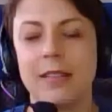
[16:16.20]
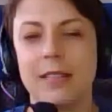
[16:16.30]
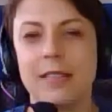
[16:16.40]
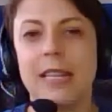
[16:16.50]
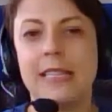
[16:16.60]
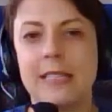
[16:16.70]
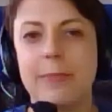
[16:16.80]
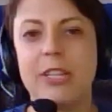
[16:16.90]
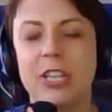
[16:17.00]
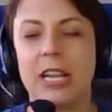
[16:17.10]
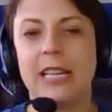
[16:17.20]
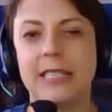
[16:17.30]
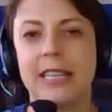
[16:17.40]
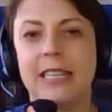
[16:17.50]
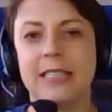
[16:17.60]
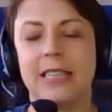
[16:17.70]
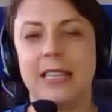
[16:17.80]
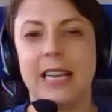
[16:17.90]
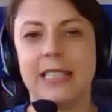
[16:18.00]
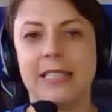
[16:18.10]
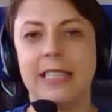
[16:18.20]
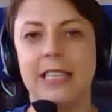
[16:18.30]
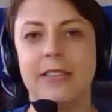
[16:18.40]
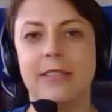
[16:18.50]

there's less specialization, as in,